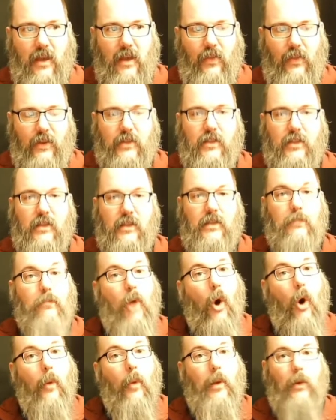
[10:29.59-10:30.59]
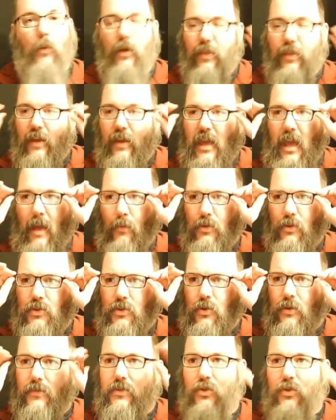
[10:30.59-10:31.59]
And there's this moment where the camera
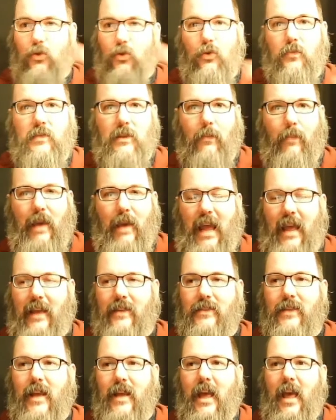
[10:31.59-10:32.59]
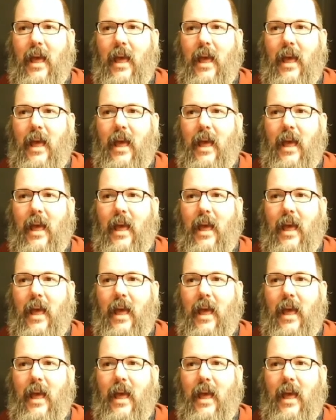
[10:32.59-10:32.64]
sort of zooms and pans,